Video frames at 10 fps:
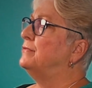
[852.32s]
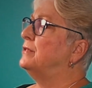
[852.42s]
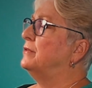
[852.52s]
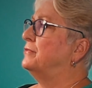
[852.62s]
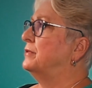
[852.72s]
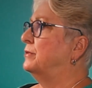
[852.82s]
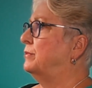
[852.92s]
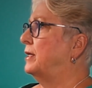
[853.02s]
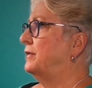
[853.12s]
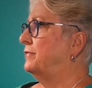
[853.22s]
felt for the
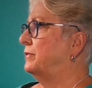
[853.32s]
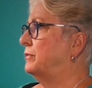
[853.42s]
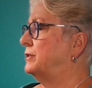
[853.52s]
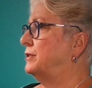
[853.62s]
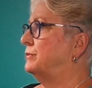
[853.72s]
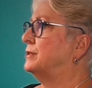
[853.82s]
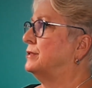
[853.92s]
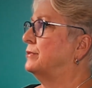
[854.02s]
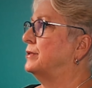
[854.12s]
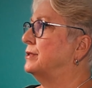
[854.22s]
wife and what she was
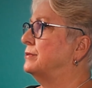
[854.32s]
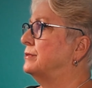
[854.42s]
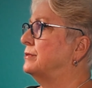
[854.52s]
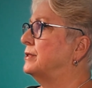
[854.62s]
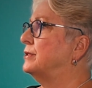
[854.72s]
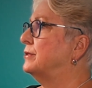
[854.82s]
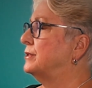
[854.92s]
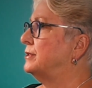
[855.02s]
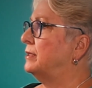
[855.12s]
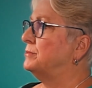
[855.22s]
going through and her
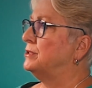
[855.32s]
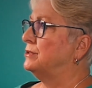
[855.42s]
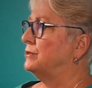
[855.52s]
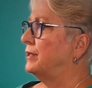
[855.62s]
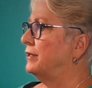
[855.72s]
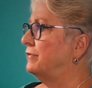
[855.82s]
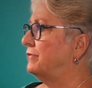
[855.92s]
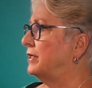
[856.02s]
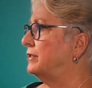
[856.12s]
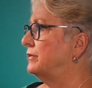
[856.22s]
attempts to try and
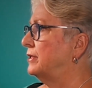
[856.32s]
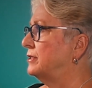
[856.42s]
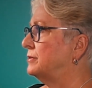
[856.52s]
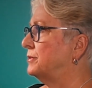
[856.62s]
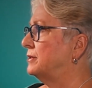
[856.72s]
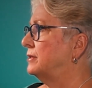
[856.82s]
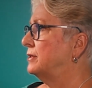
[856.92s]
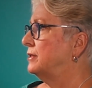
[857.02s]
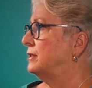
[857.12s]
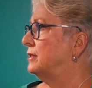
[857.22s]
find her husband,
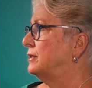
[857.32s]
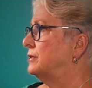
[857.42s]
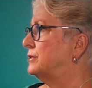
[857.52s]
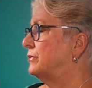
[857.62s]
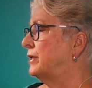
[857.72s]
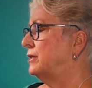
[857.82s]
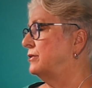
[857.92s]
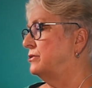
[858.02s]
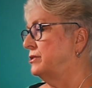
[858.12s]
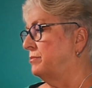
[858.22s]
so I
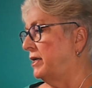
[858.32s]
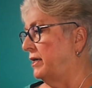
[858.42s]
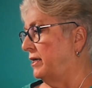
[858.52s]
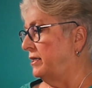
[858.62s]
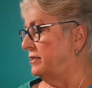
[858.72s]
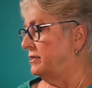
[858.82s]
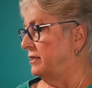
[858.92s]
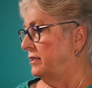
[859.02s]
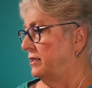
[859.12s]
closed my eyes